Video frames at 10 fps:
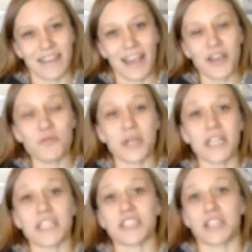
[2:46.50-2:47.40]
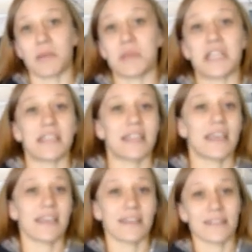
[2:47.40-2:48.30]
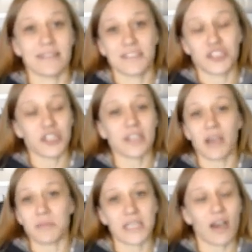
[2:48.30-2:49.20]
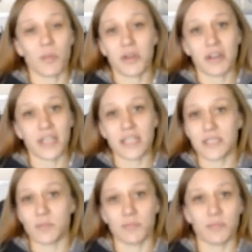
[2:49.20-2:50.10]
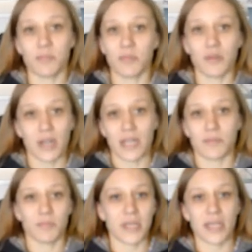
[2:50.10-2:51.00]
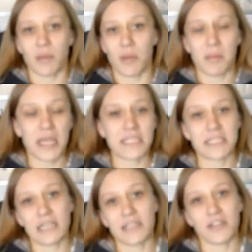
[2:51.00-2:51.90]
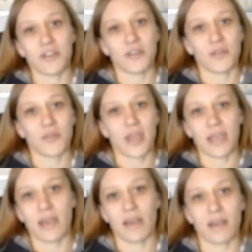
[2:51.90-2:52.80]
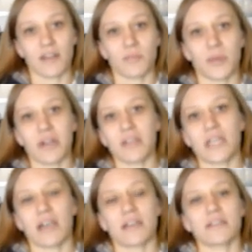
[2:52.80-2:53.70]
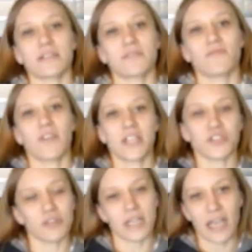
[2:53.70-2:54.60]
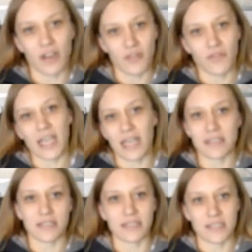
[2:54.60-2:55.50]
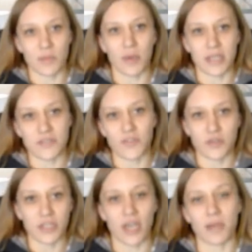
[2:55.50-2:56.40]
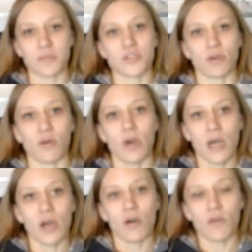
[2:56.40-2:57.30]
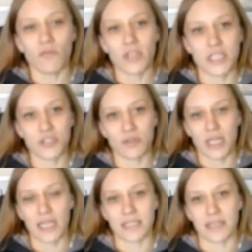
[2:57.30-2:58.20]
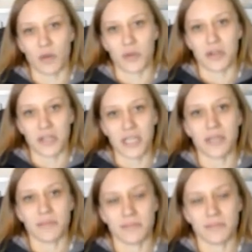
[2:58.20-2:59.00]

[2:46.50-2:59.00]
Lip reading: I wish. I mean, they should come to Albuquerque. It's great, big MMA scene, you know. They are barely kind of venturing out of Kansas the past few times, so hopefully soon they get to Albuquerque.